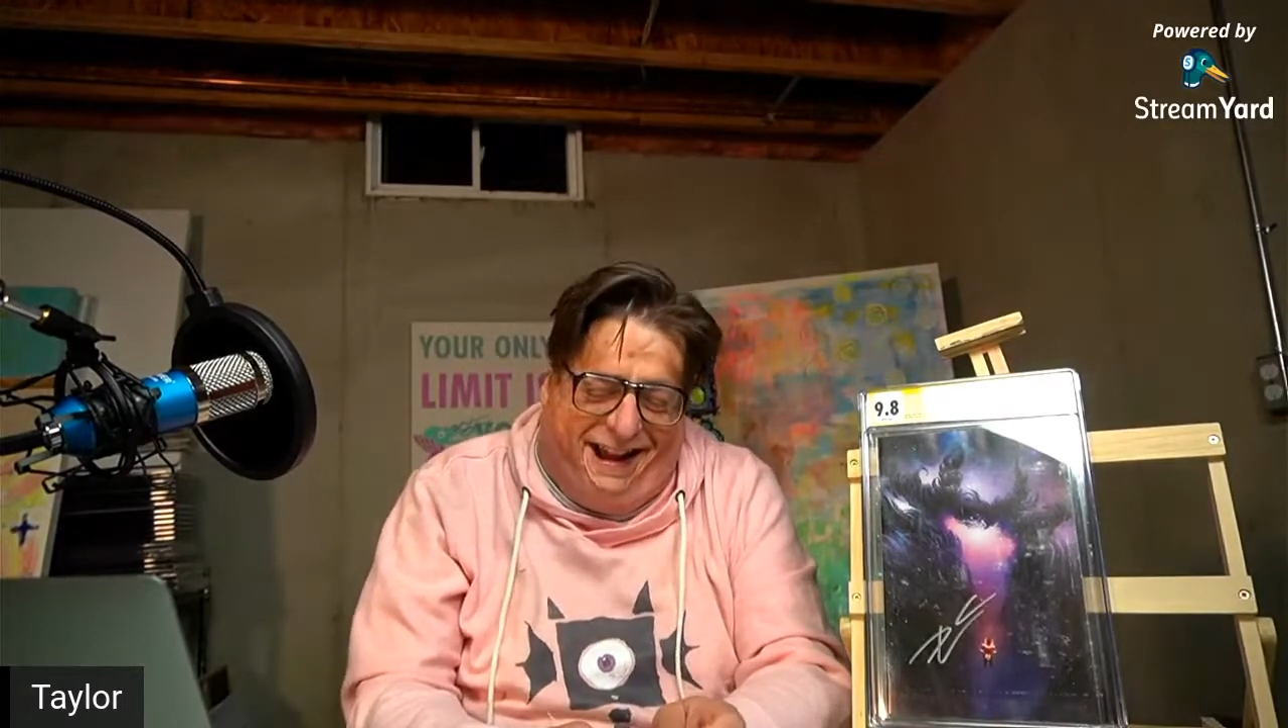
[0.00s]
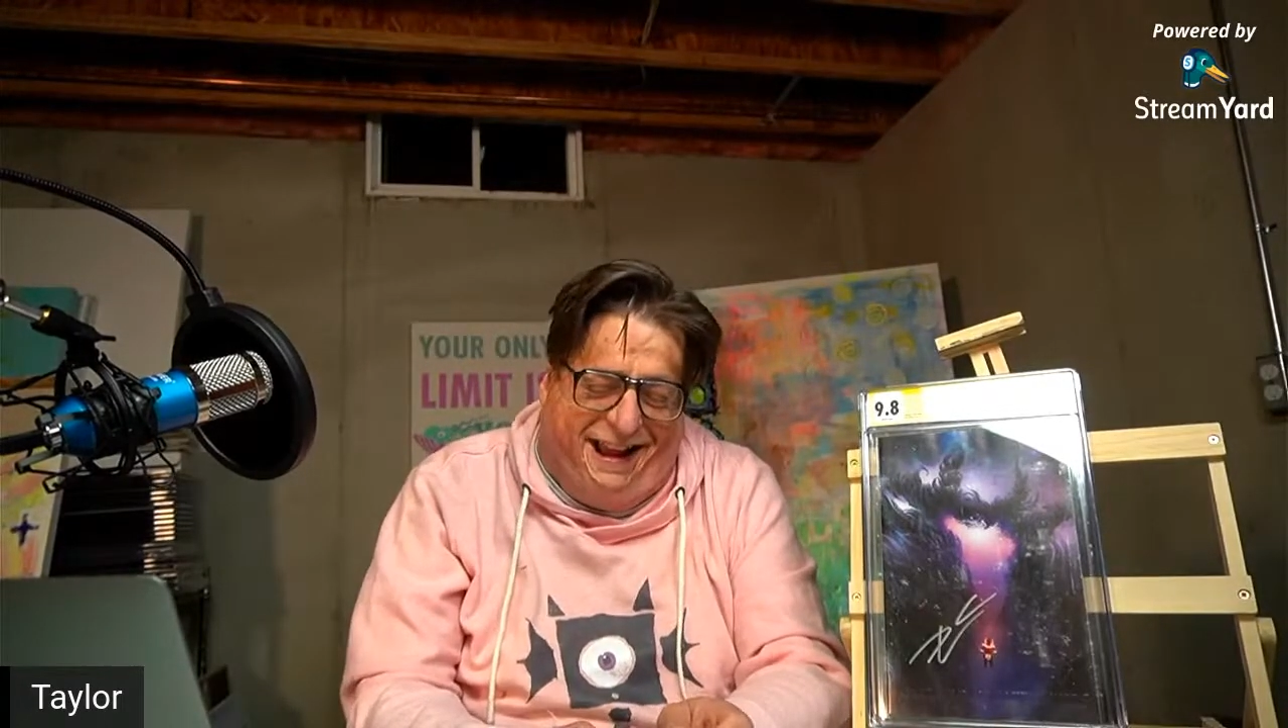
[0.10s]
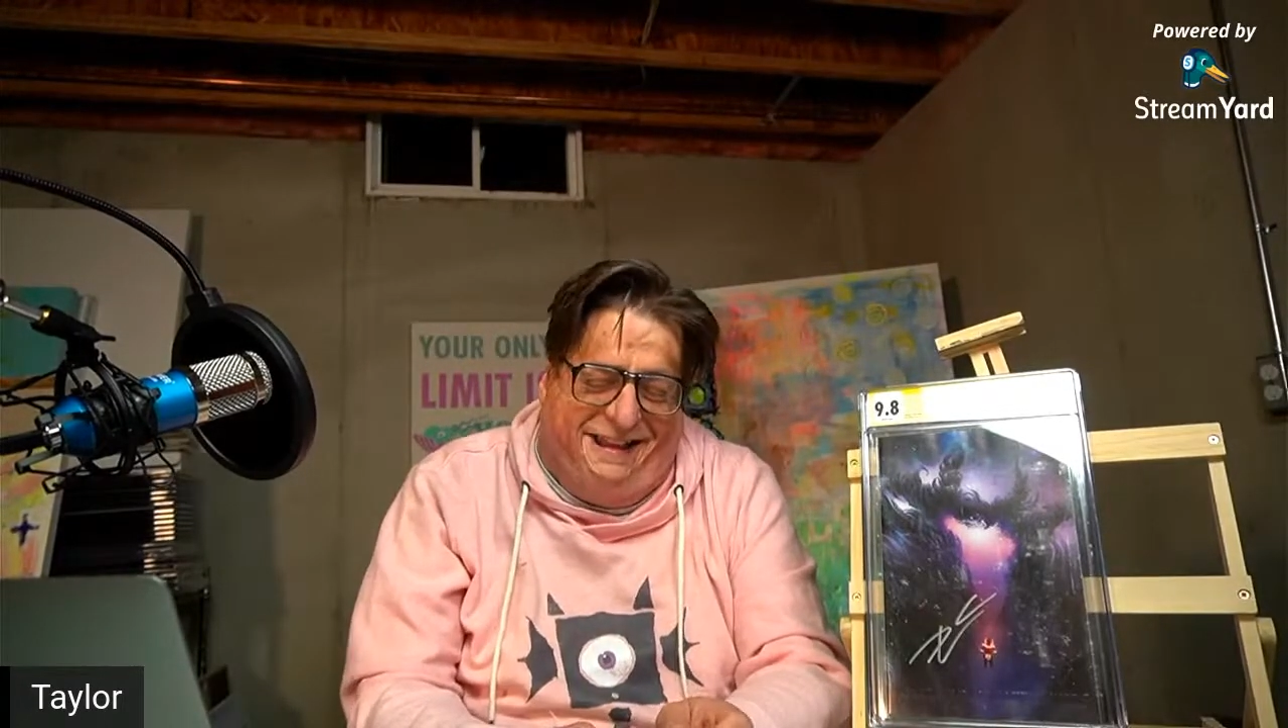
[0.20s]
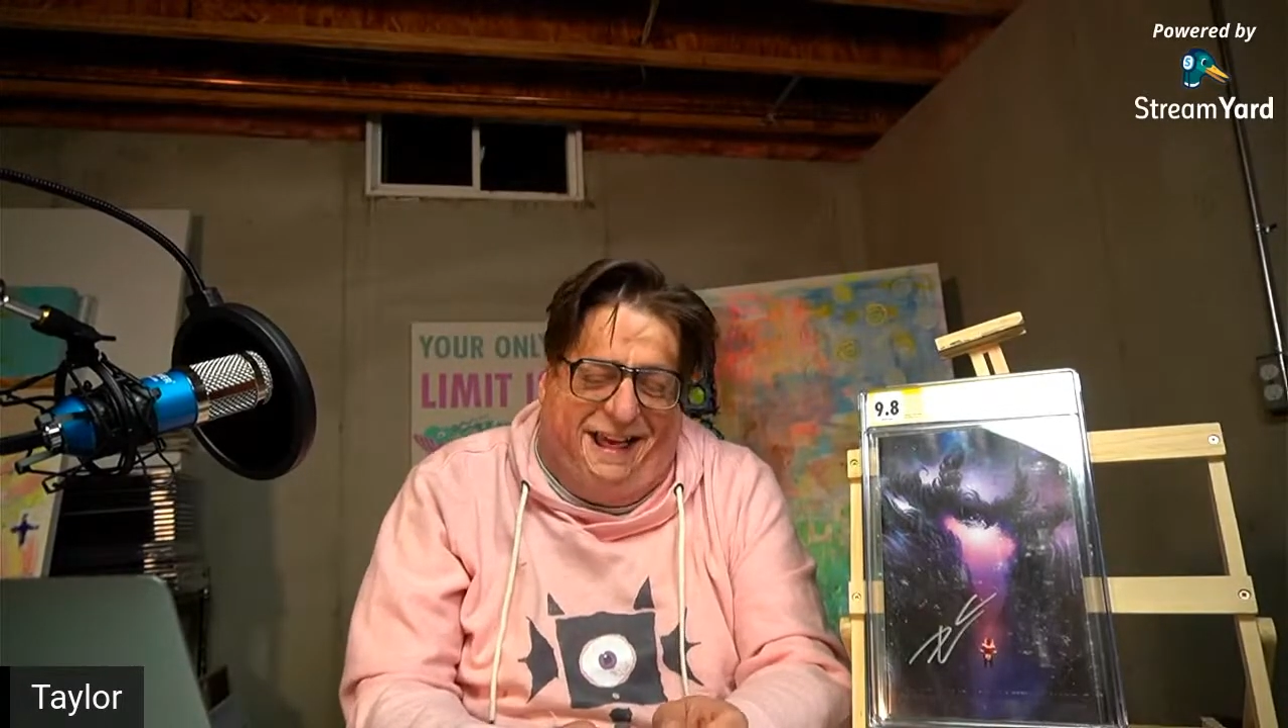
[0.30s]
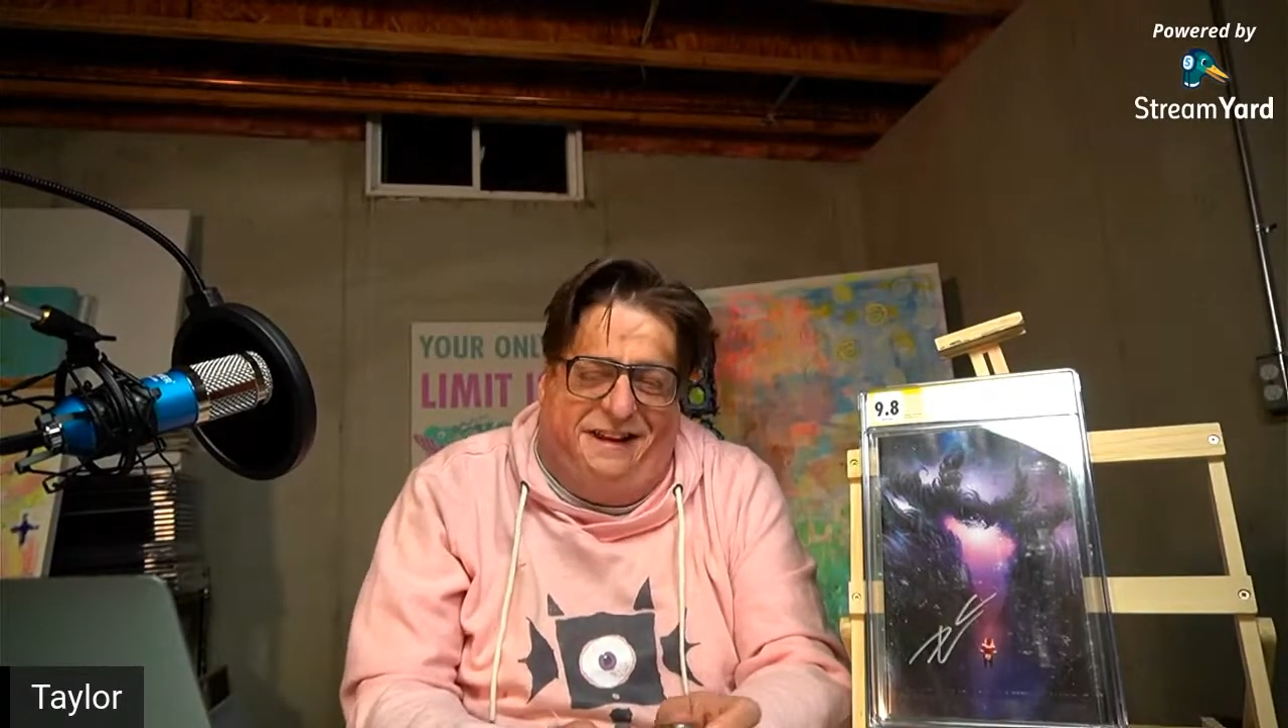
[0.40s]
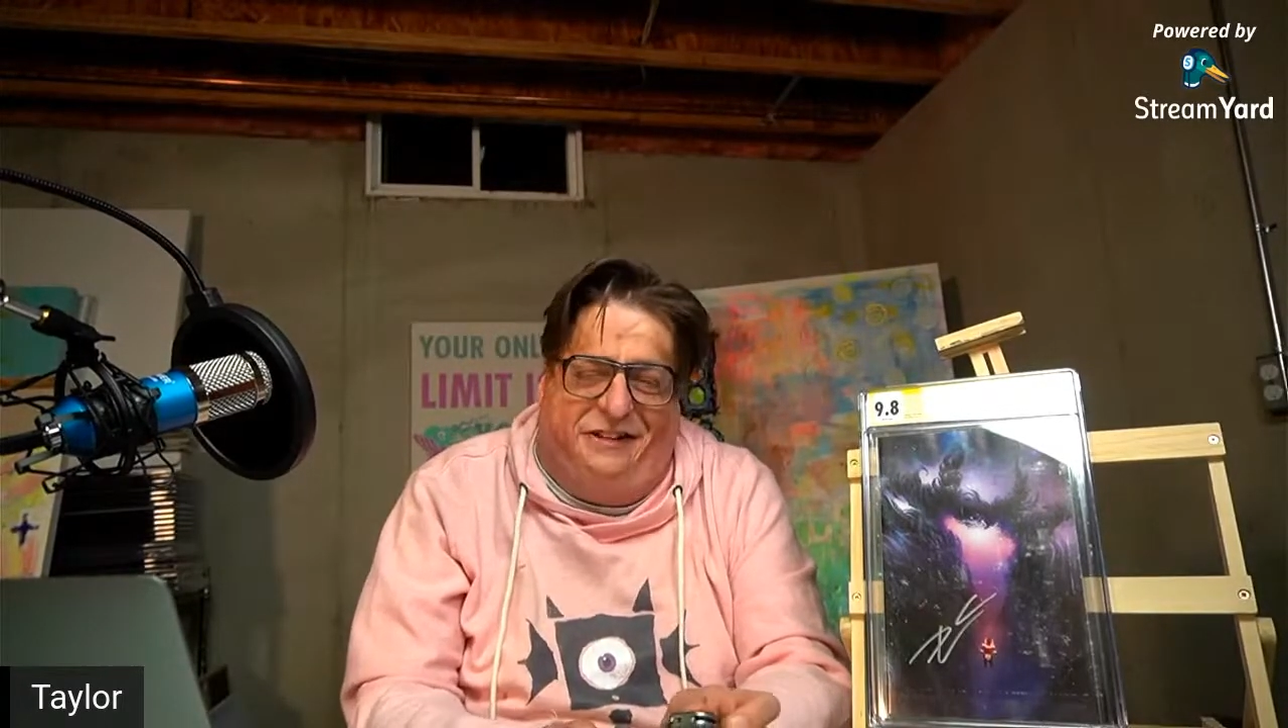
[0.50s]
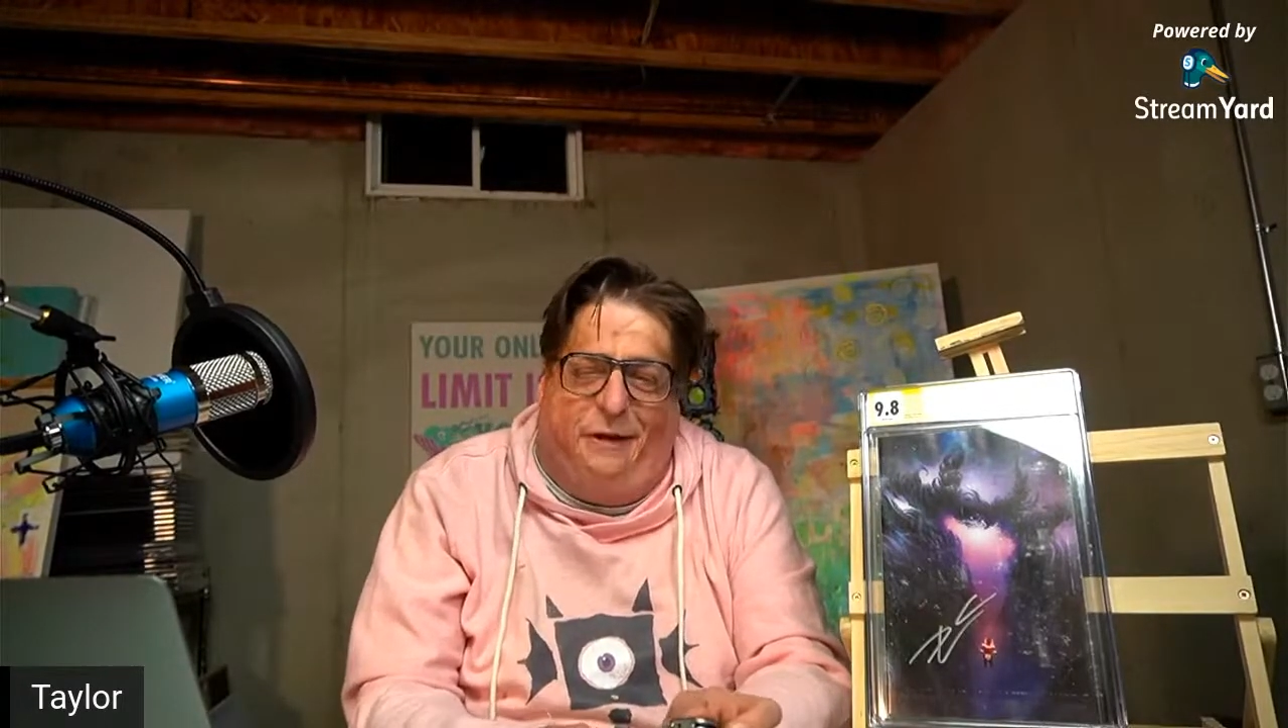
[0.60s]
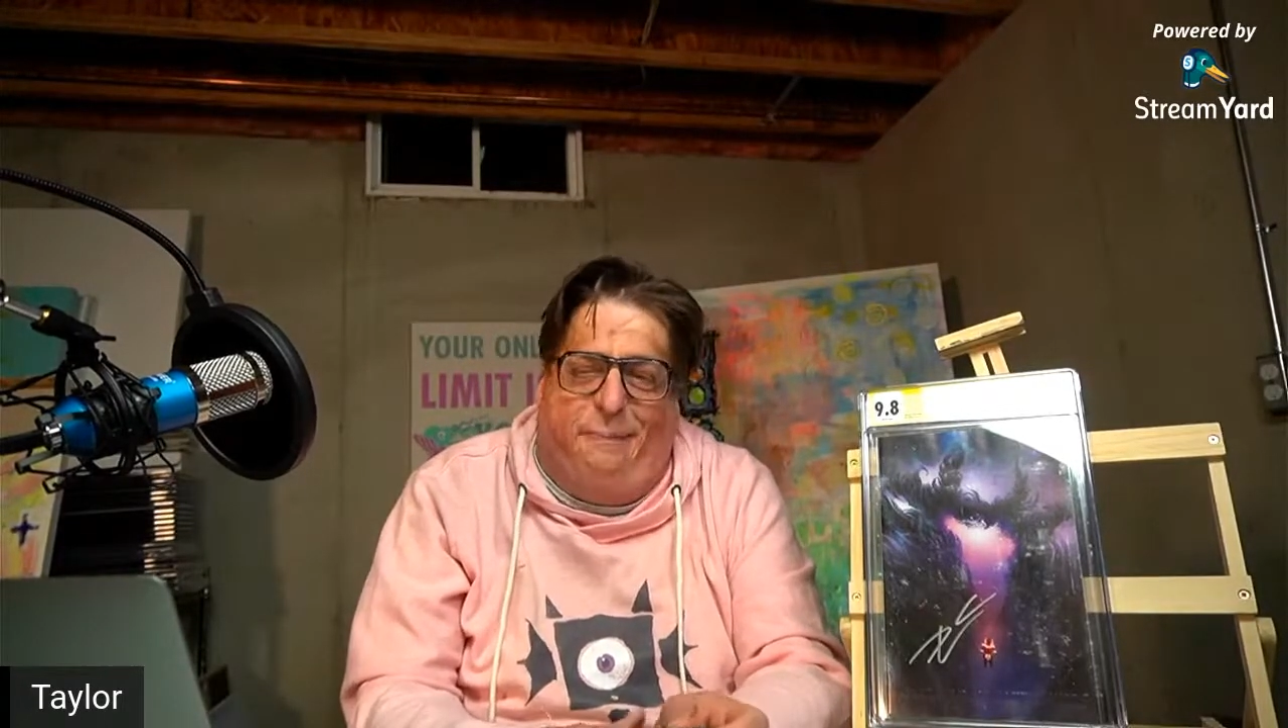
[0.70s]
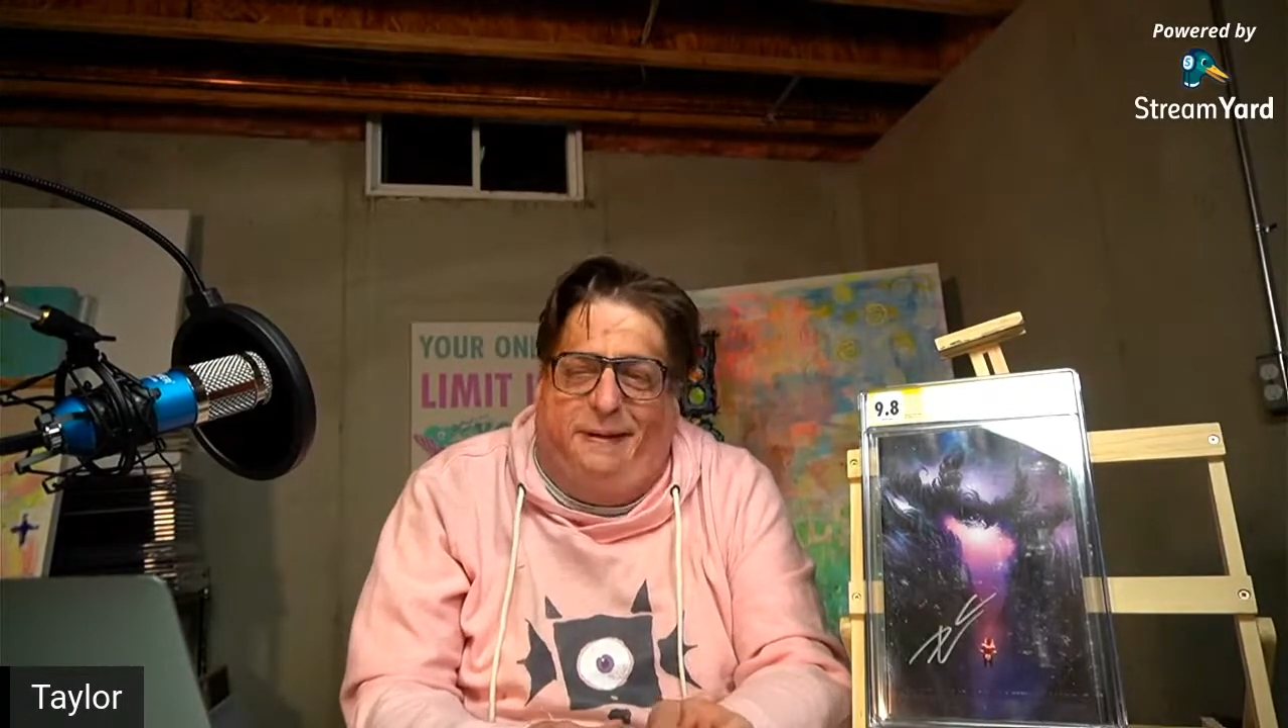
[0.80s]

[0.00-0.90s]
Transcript: and then JP